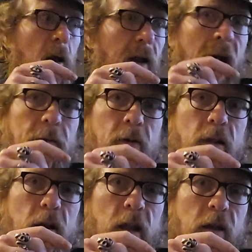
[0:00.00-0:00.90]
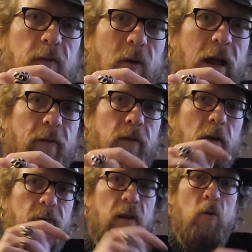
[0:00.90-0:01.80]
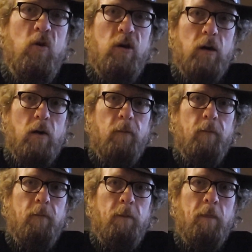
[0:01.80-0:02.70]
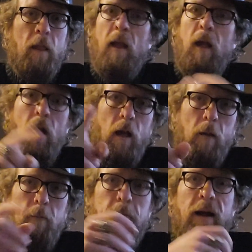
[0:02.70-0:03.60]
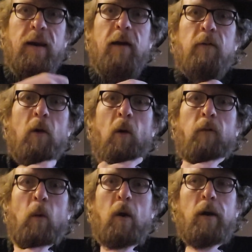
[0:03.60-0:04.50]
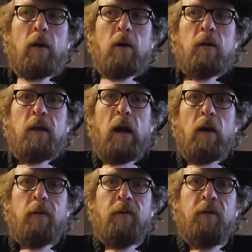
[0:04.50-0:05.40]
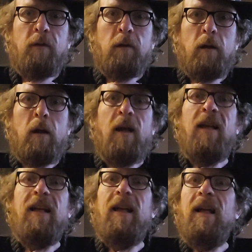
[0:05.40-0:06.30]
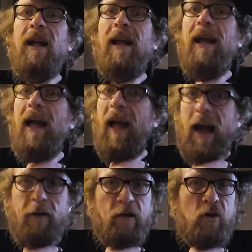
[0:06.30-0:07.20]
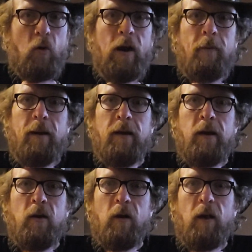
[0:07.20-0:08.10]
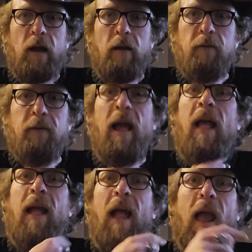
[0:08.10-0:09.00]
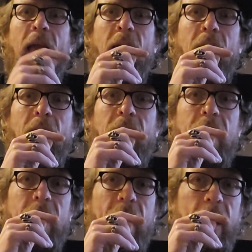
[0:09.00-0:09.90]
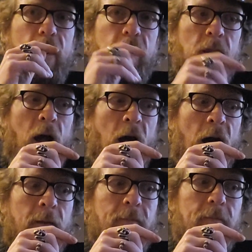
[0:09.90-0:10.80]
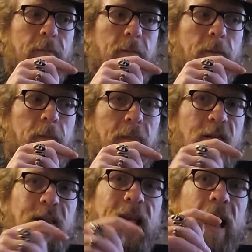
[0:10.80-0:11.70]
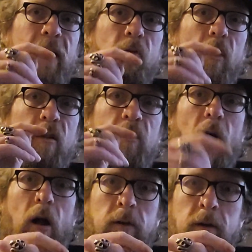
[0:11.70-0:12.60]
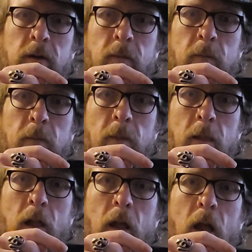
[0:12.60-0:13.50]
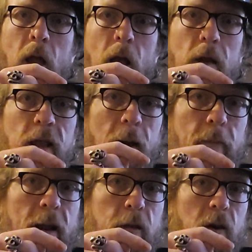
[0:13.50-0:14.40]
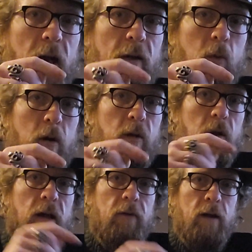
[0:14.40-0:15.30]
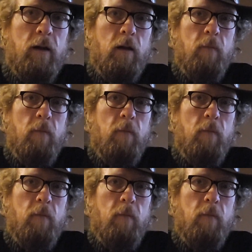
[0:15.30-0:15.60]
to have a successful life in the future but never overwork yourselves. Have enjoyment in your life. It is not the end result that makes life worth living.